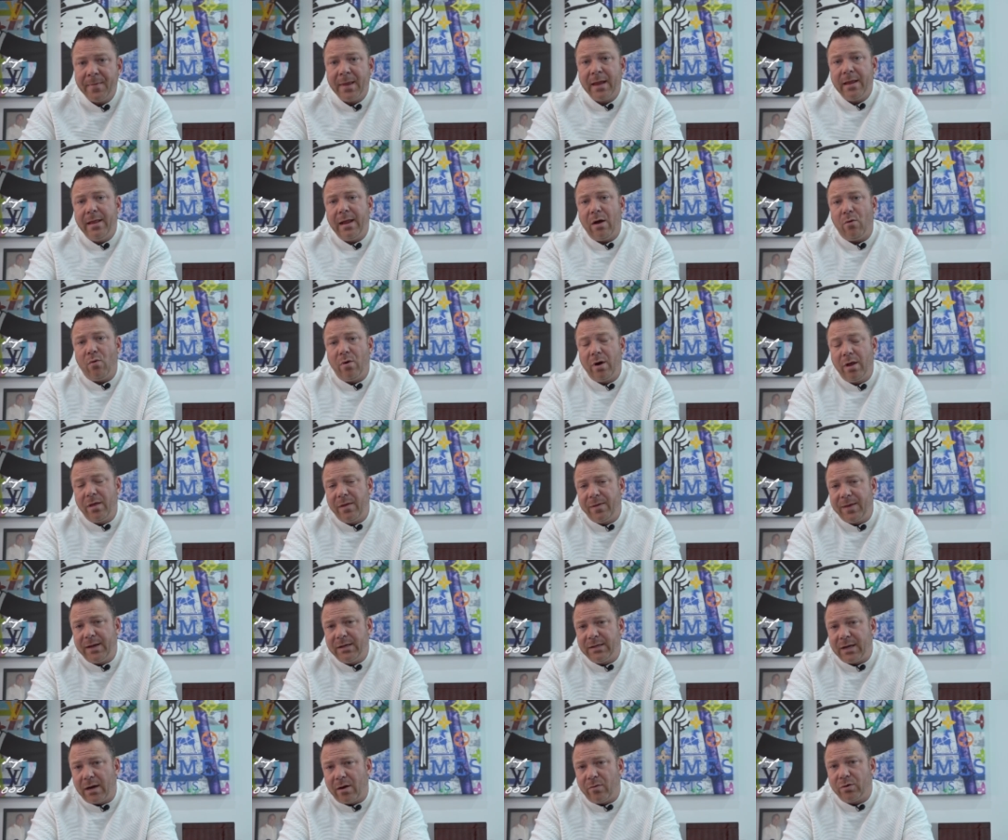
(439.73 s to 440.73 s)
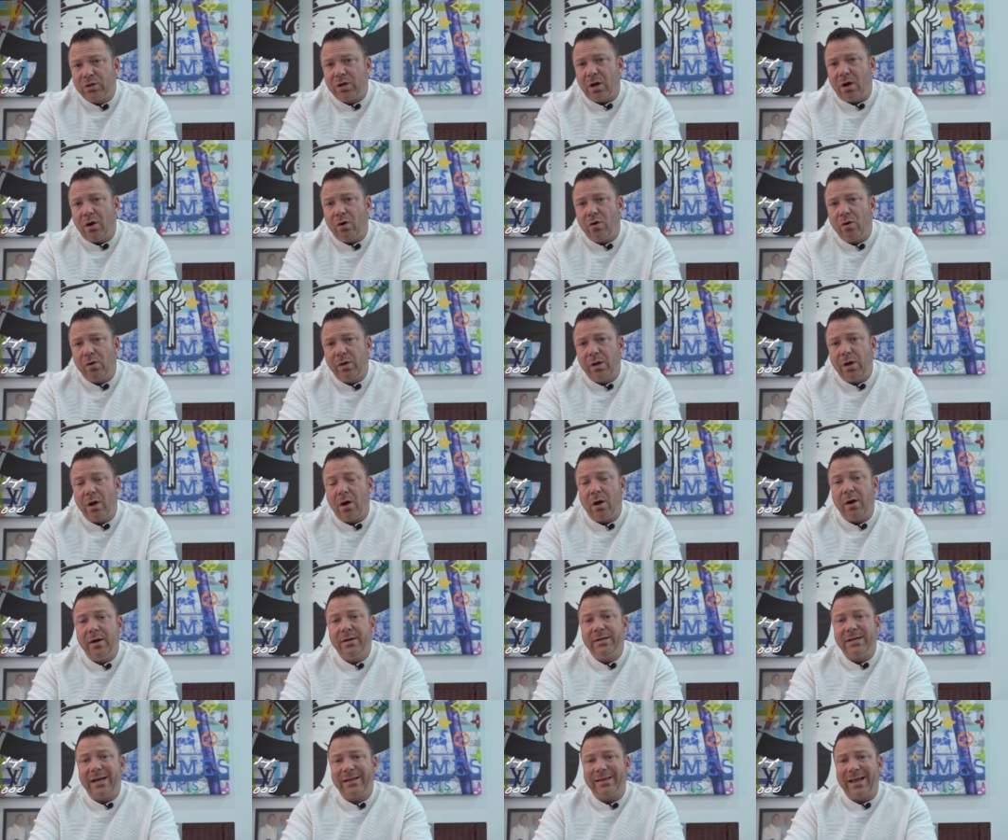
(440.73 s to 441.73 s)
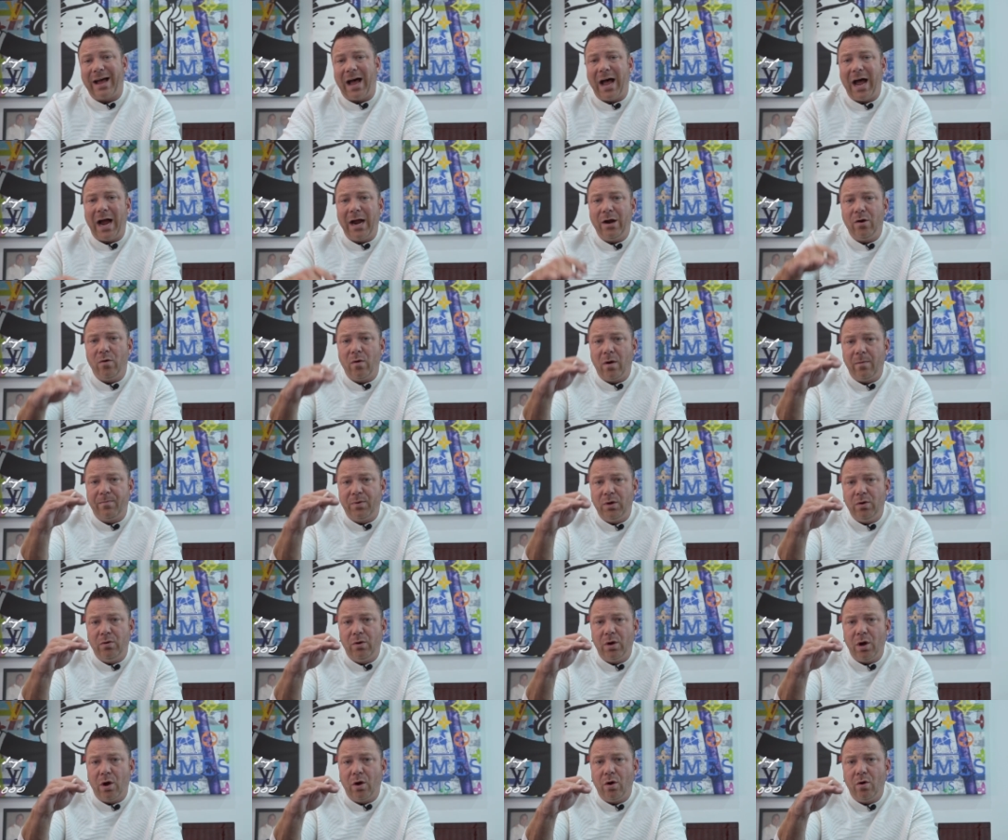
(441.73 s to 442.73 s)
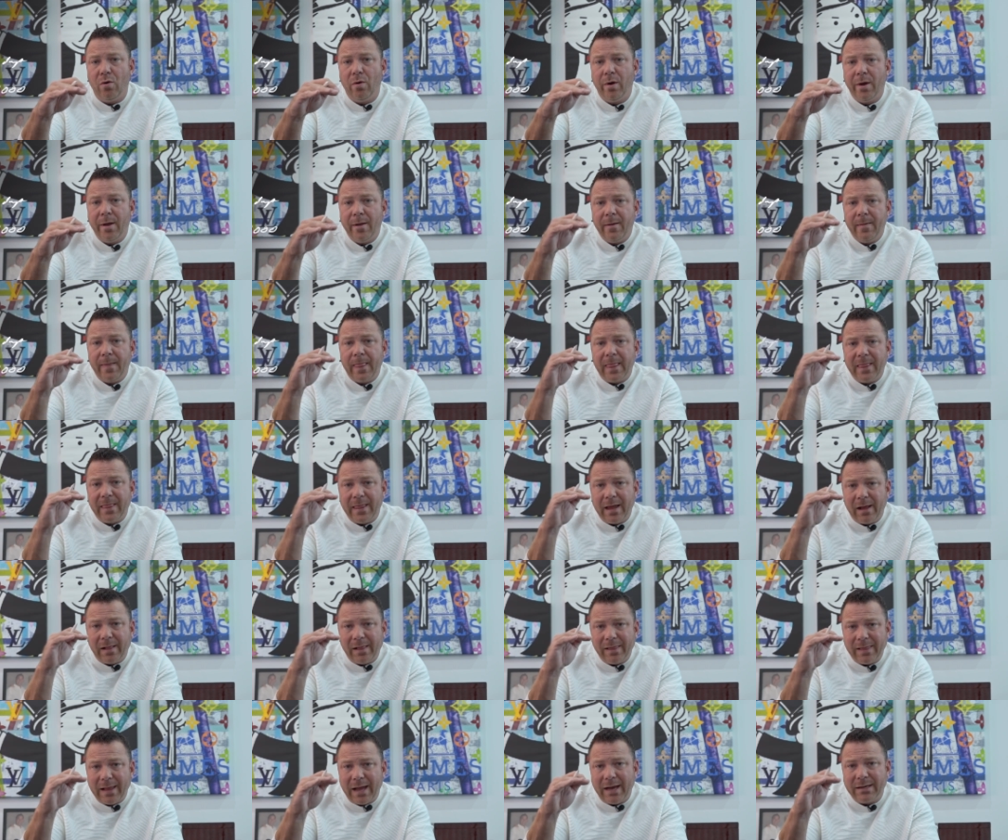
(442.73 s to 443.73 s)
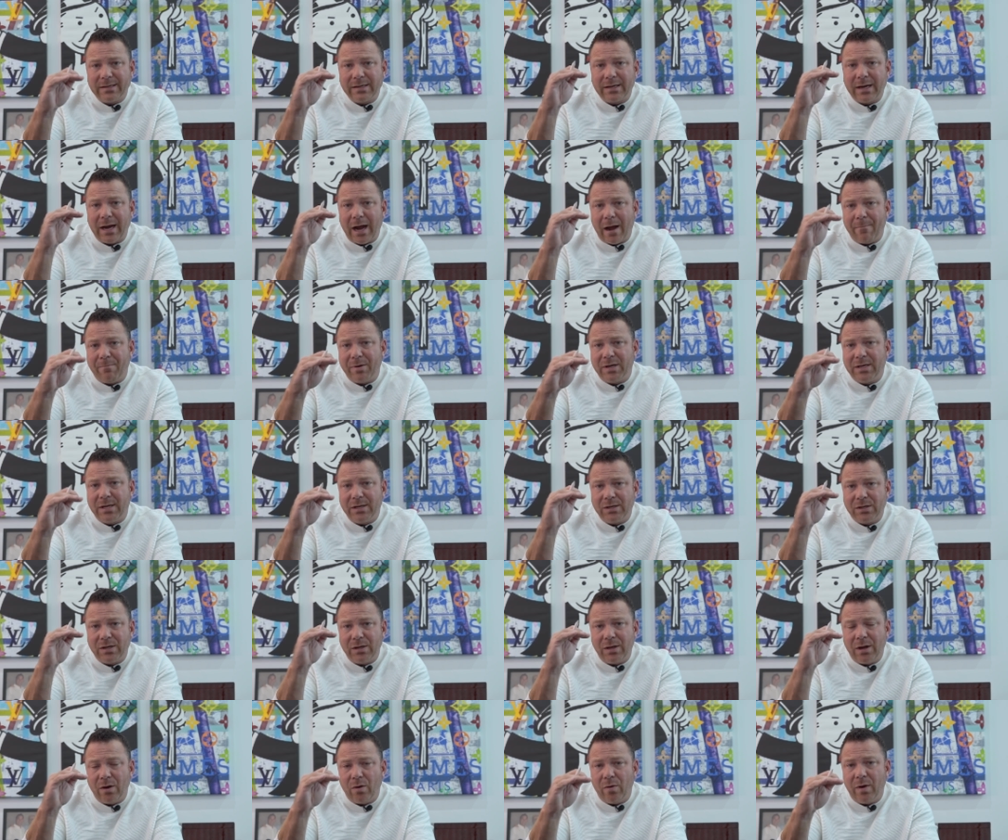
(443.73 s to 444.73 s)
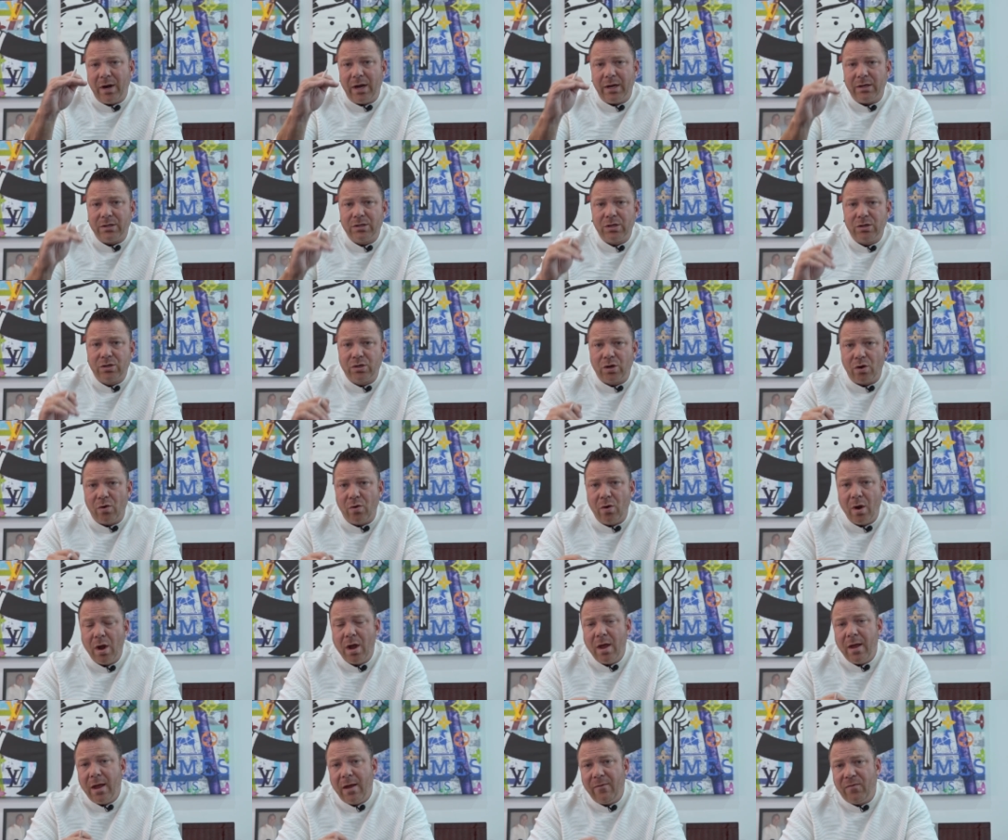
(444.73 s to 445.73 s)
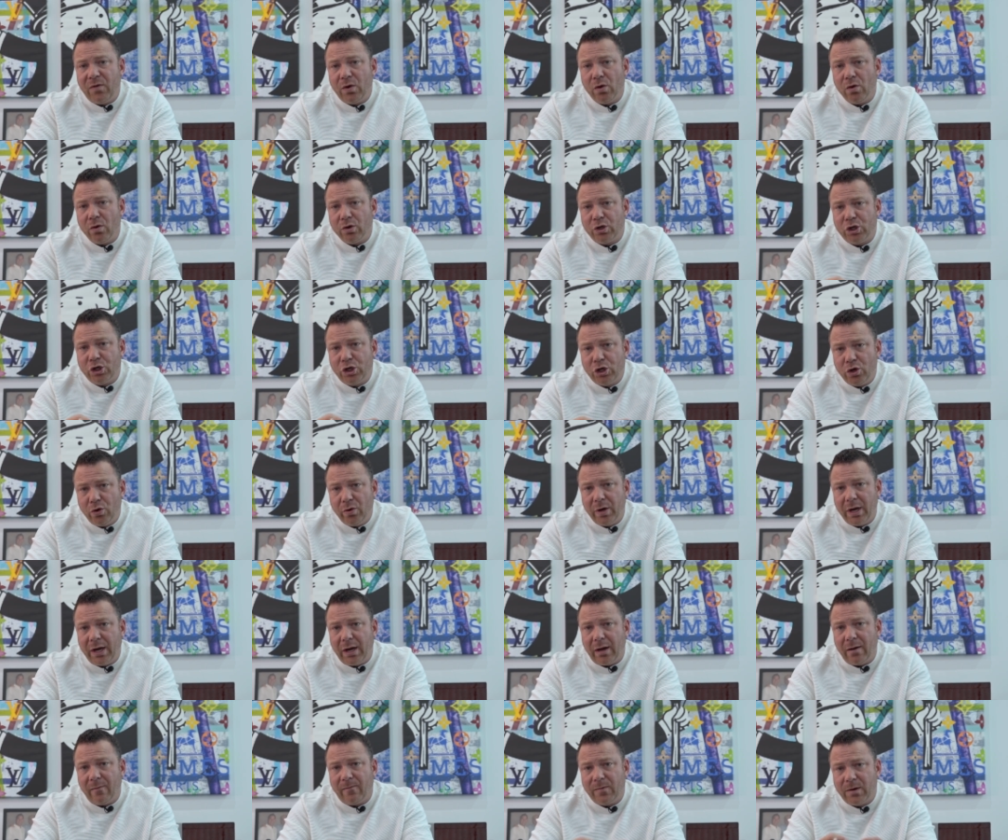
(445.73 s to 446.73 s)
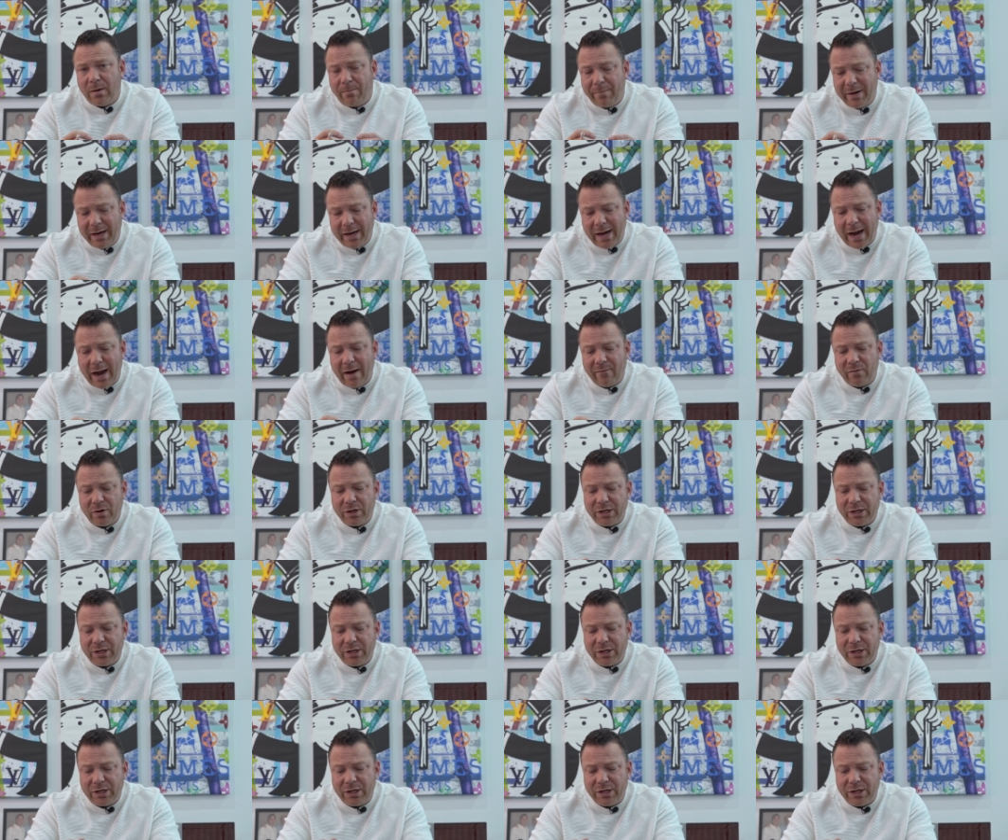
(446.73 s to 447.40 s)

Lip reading: Now, one of the things that I was taught early on is that the higher up you go, the less competition there is. So if you're shooting to be an average